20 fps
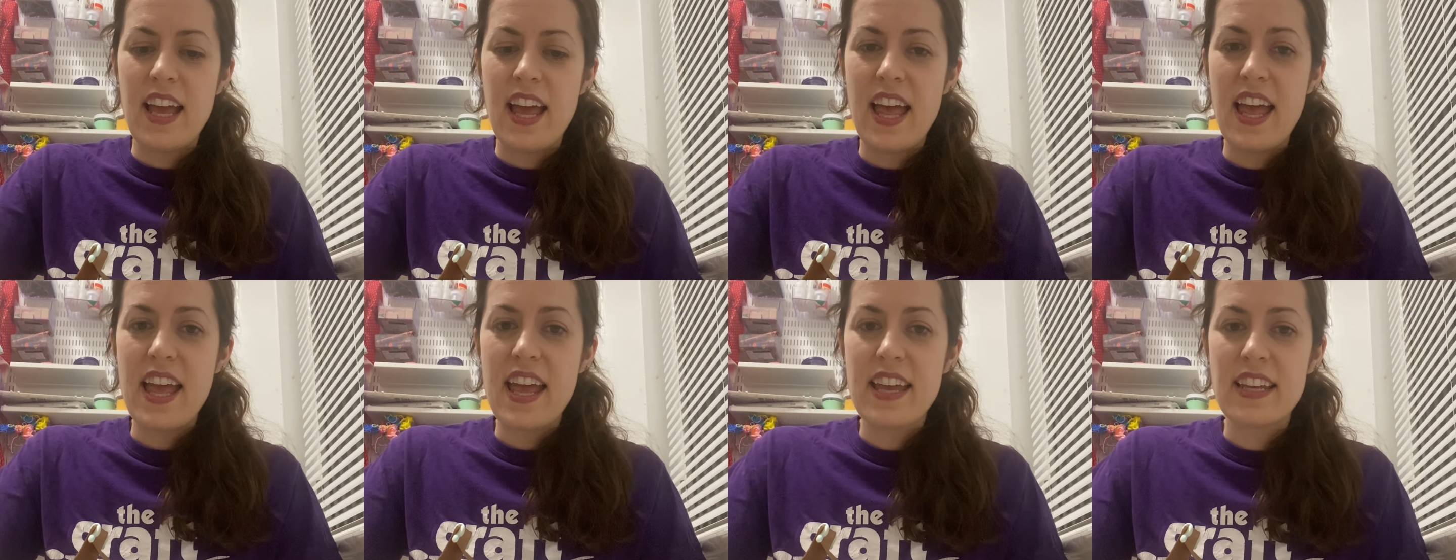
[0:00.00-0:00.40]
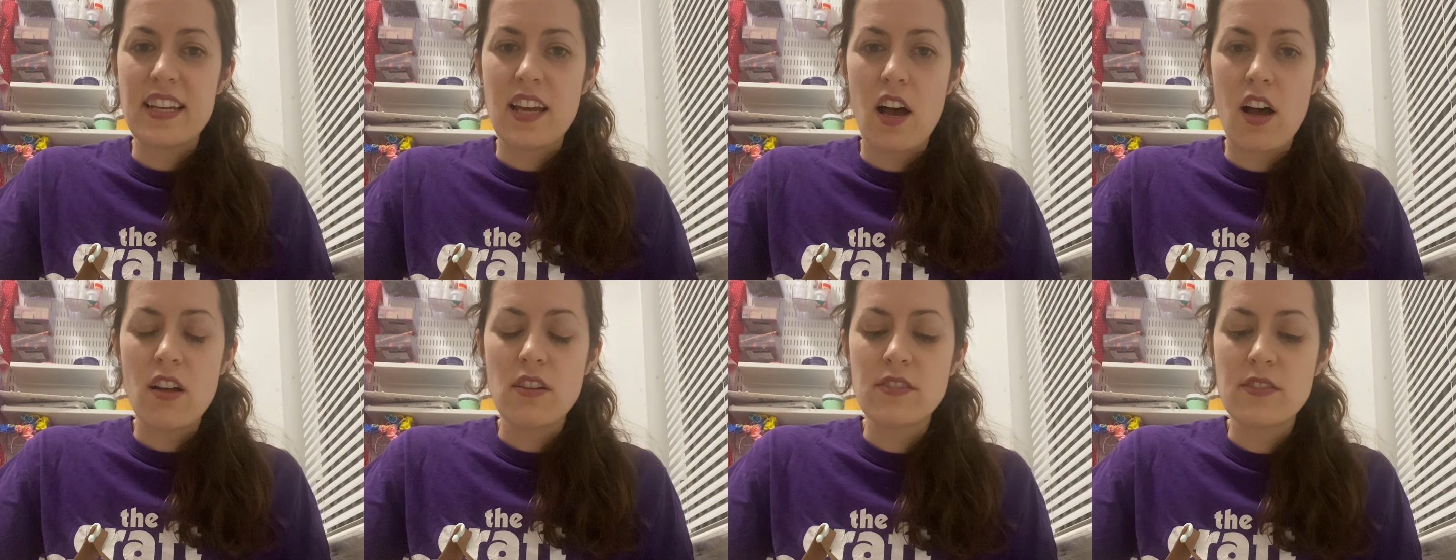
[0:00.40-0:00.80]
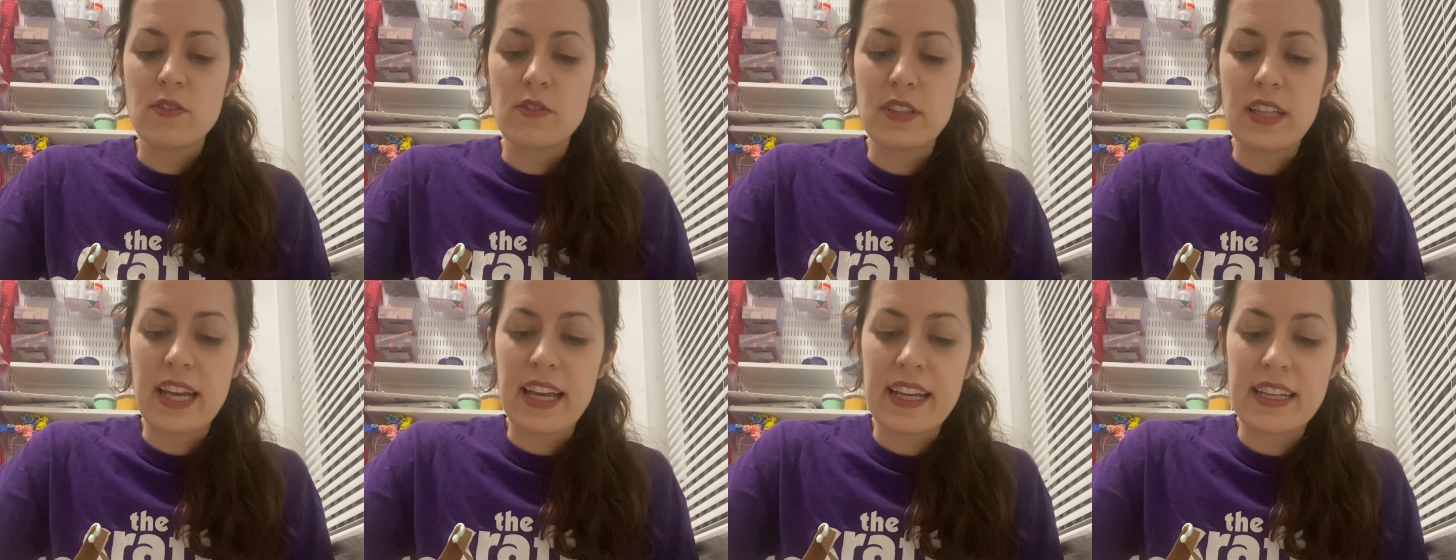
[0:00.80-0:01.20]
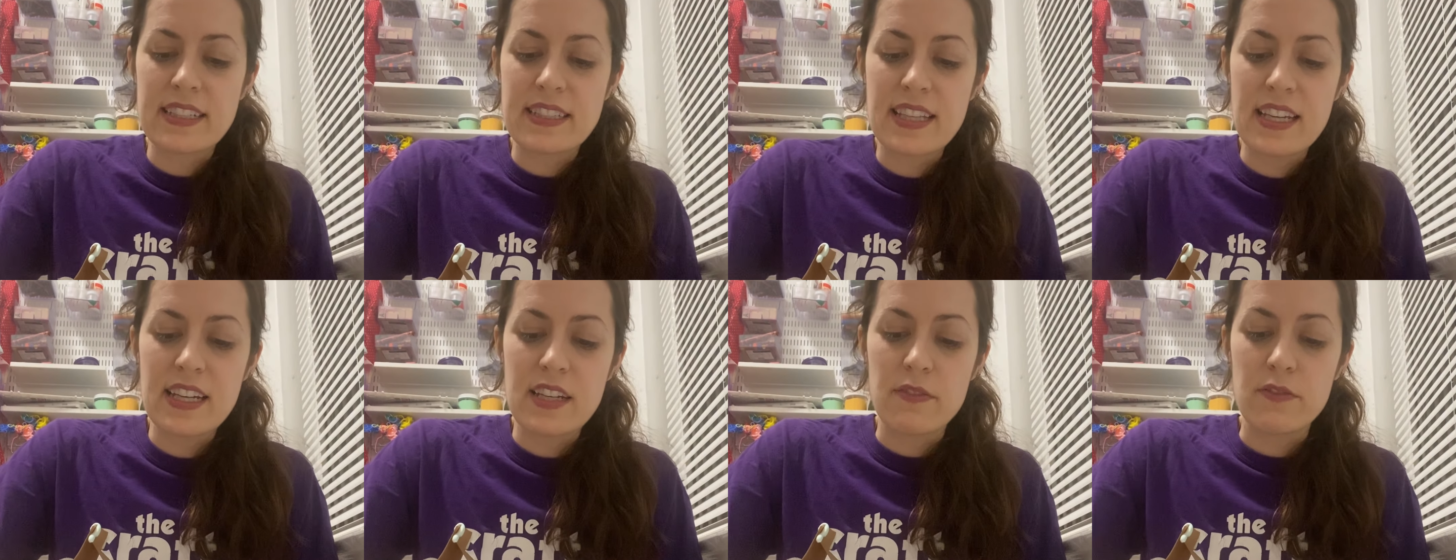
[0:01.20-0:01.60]
And also, like I
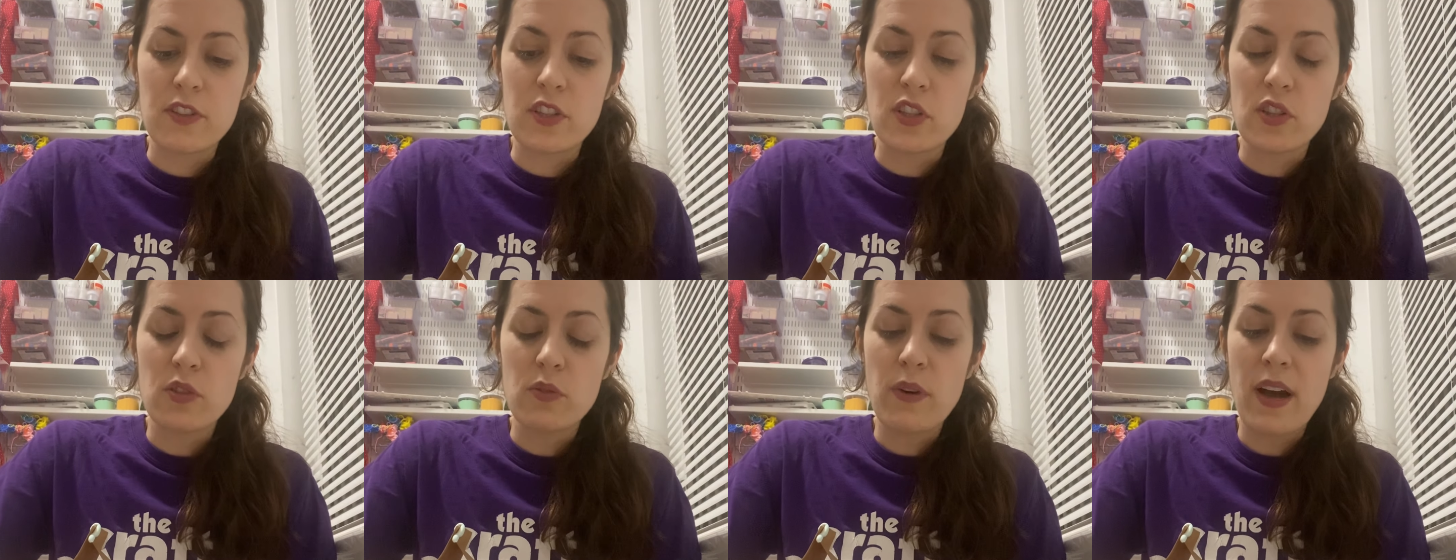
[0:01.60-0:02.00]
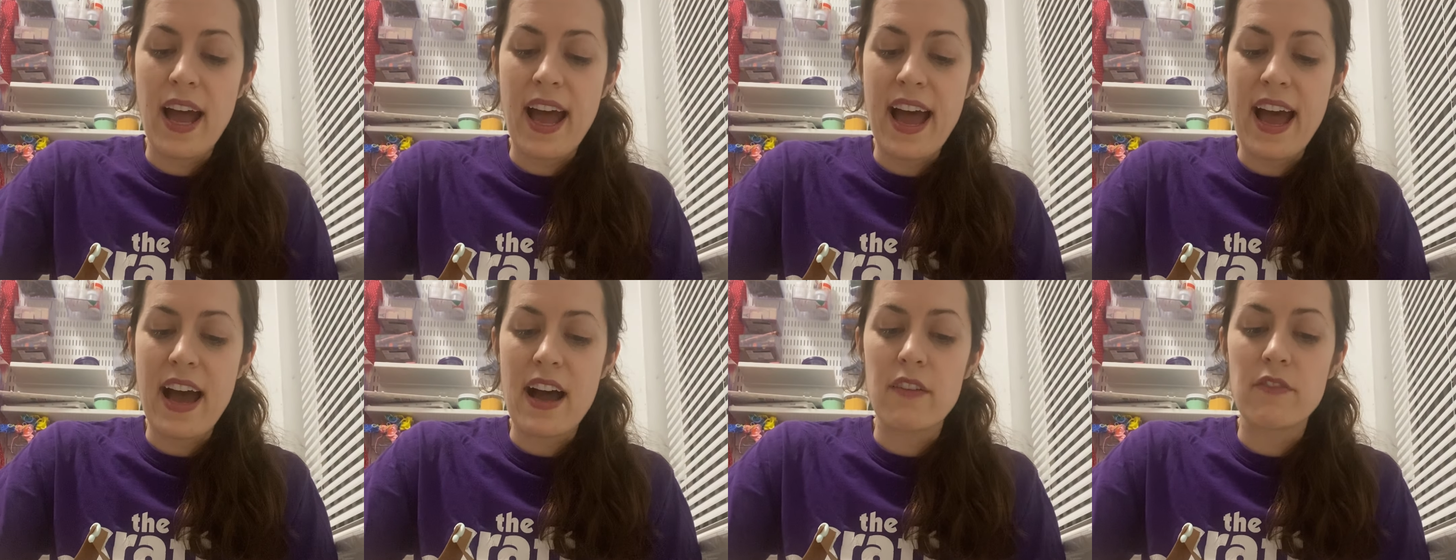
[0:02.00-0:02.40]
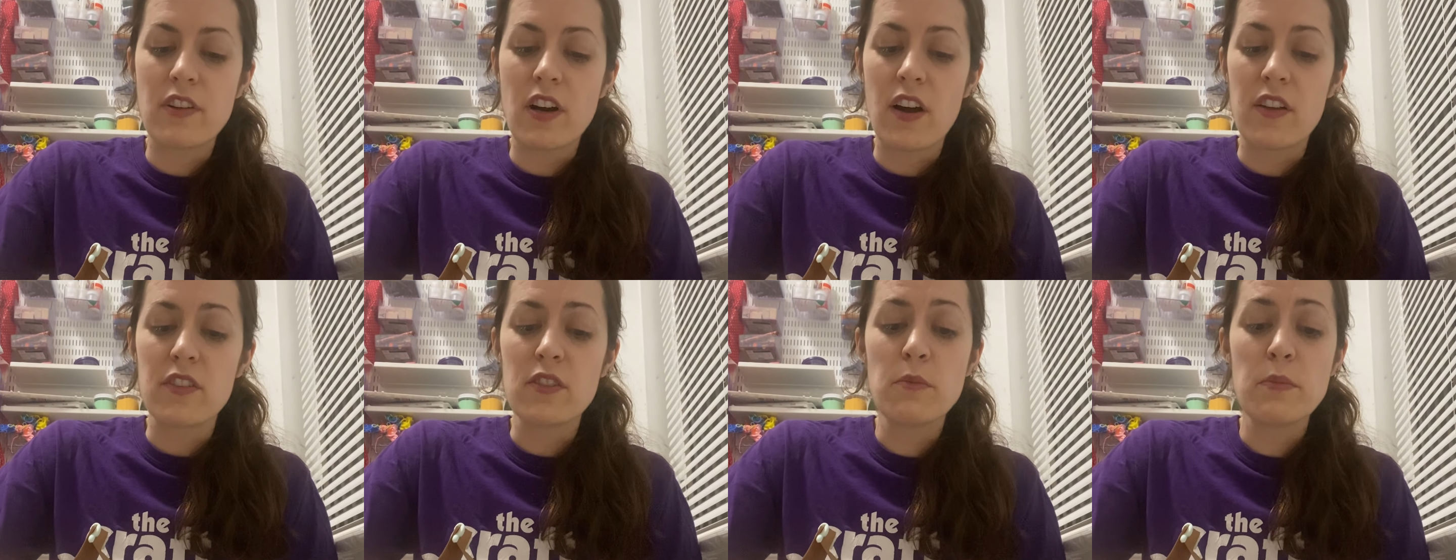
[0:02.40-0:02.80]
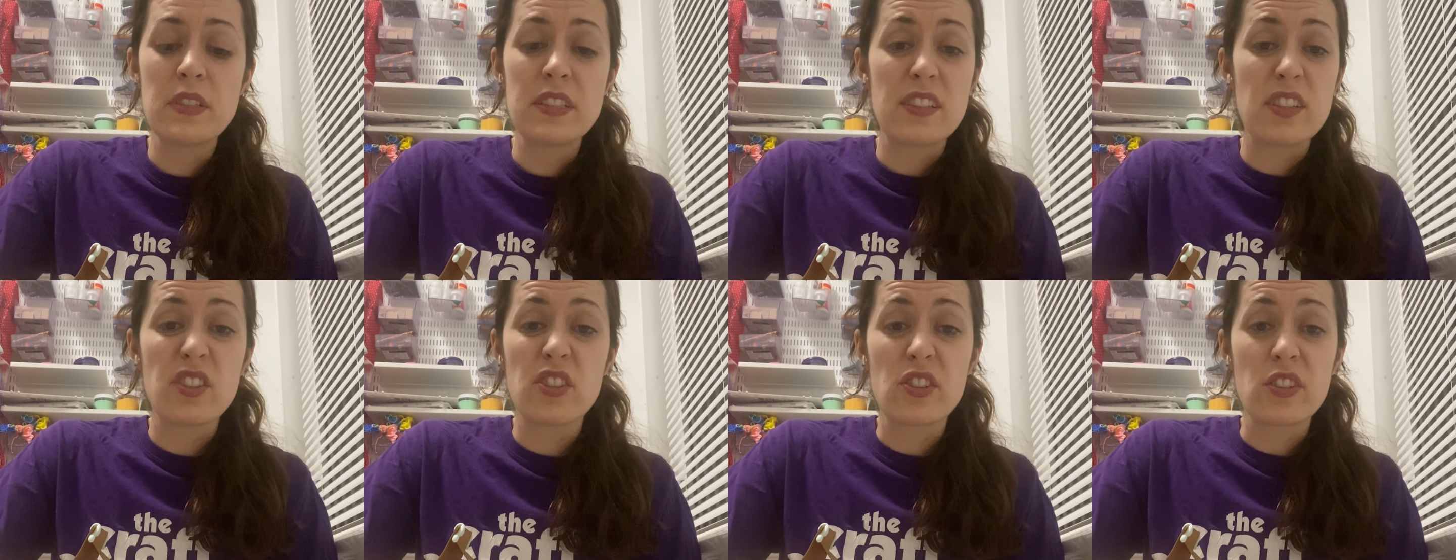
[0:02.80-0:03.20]
said, if you have other
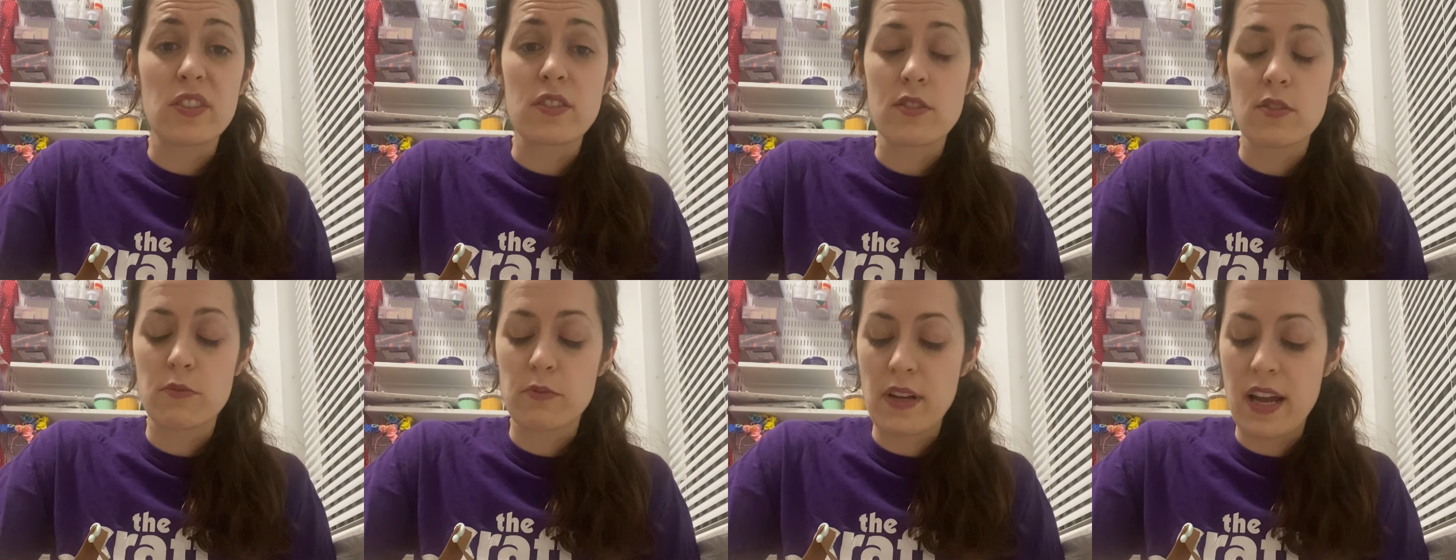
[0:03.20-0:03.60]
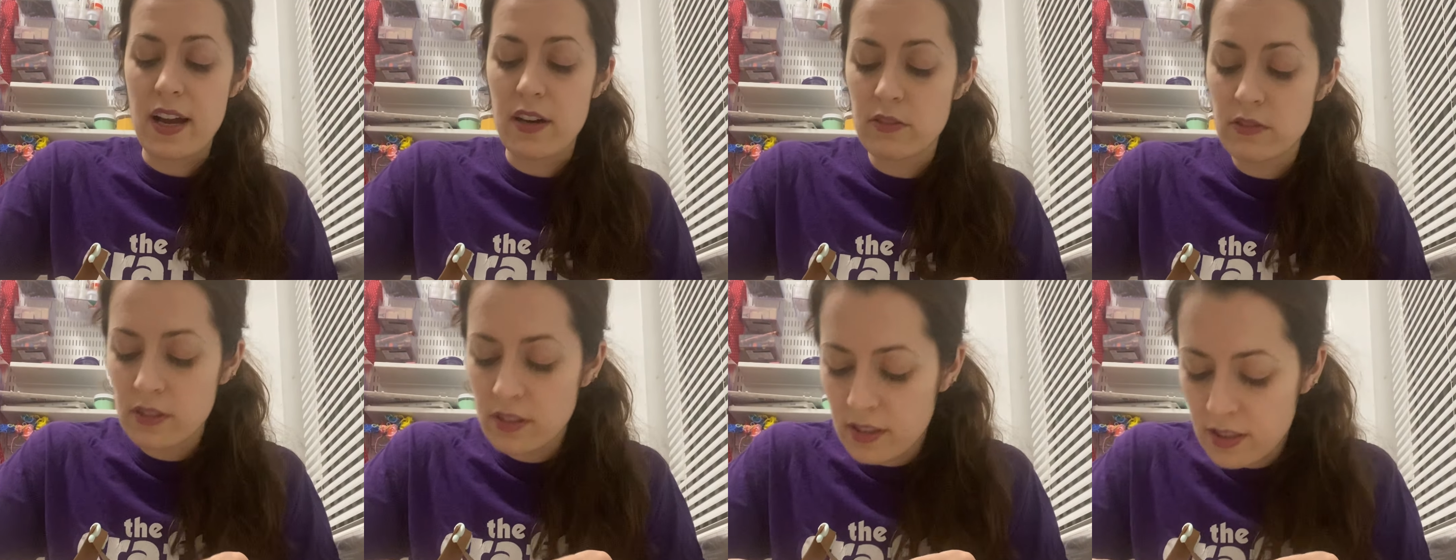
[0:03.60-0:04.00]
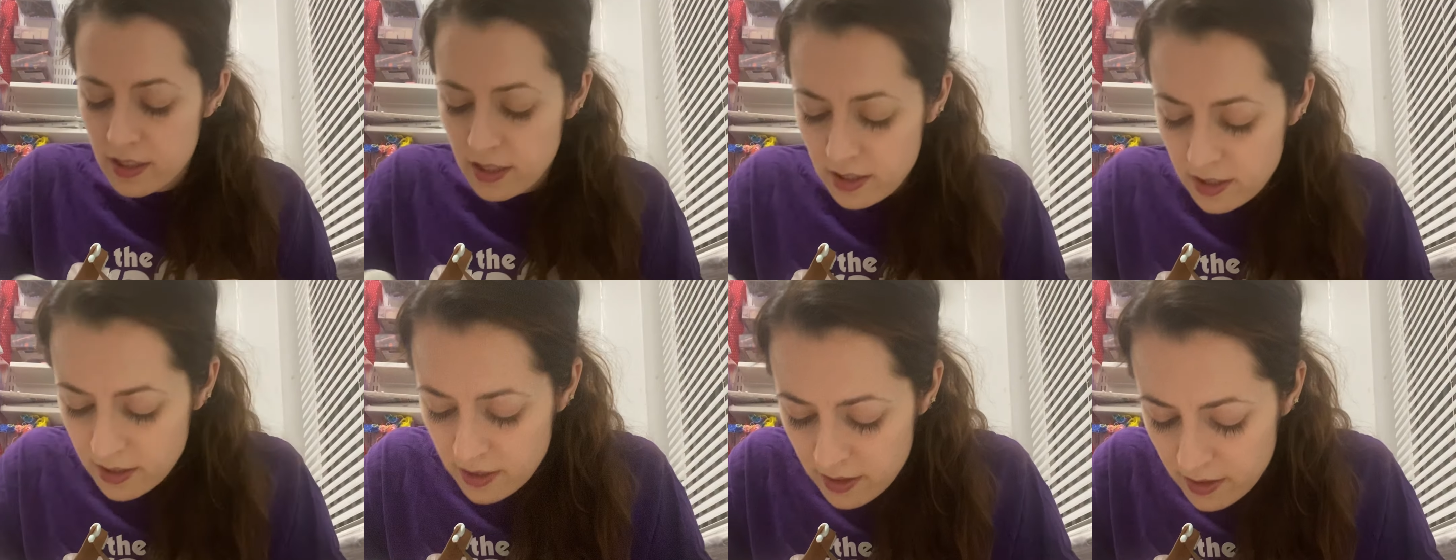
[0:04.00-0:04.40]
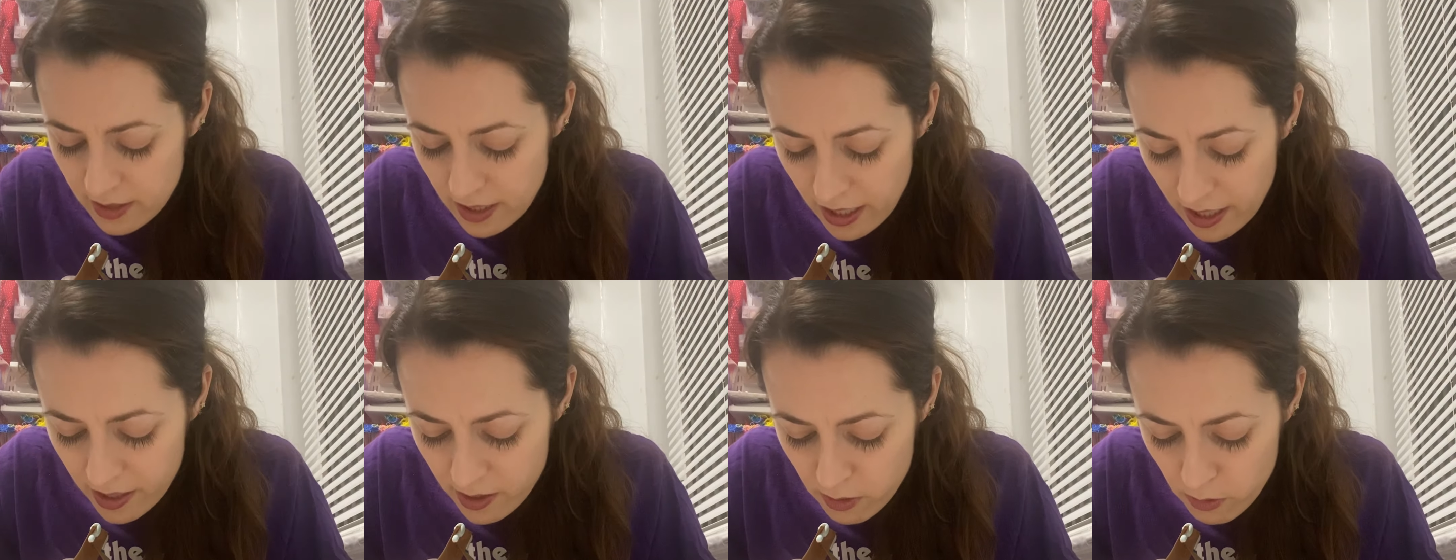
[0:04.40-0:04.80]
materials around
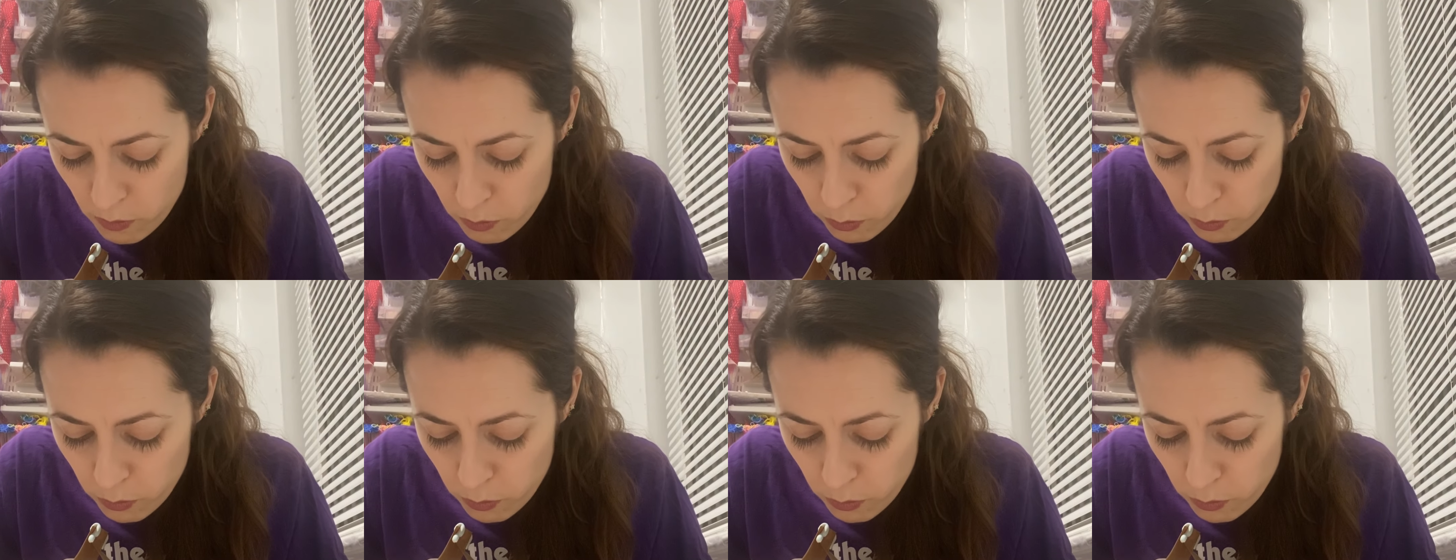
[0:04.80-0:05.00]
that